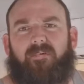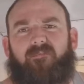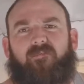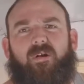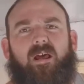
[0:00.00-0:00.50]

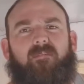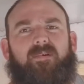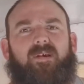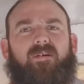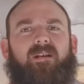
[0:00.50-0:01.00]
of what I'm
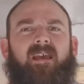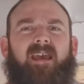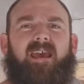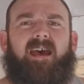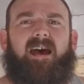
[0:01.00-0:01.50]
doing.
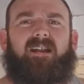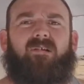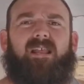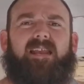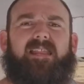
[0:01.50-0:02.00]
I
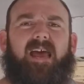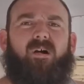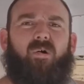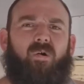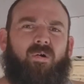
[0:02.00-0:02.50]
don't like that
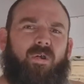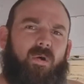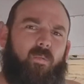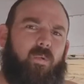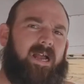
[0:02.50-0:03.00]
whole
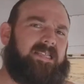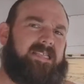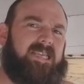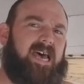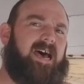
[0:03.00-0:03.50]
one
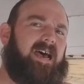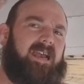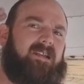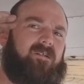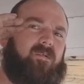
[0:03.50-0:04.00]

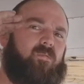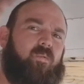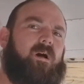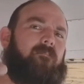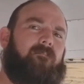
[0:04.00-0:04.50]
side or
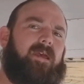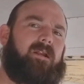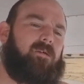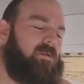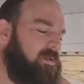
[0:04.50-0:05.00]
one
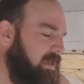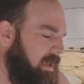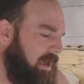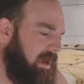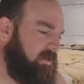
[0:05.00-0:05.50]
middle.
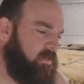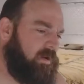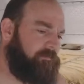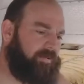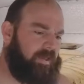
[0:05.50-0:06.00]
I don't
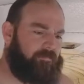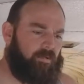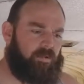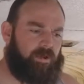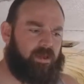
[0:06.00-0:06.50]
want
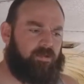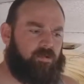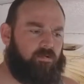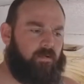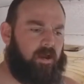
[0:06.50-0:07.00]
people looking
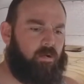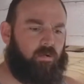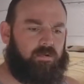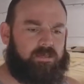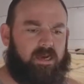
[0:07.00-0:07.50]
through my
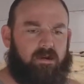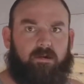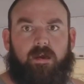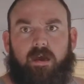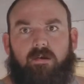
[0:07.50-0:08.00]
whole entire
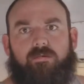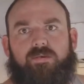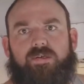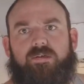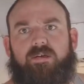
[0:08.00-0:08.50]

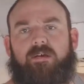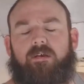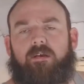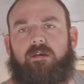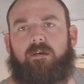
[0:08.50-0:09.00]
coach.
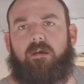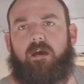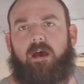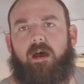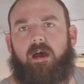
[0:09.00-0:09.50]

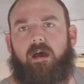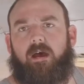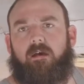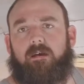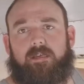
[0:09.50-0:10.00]

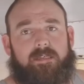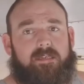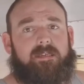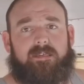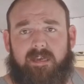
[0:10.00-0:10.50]
Because
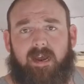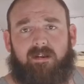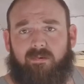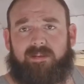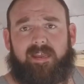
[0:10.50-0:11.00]
this is kind
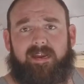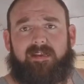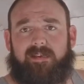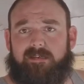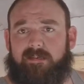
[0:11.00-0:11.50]
of what that
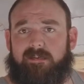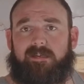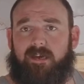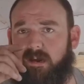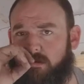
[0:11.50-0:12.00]
is. It's a
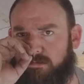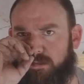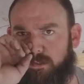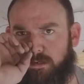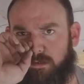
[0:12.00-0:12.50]

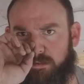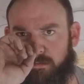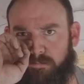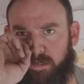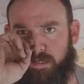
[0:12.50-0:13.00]
coach, you know, it's a
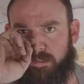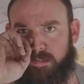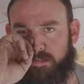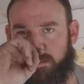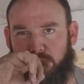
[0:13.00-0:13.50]
bus,
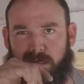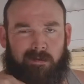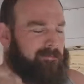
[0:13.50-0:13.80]
it's a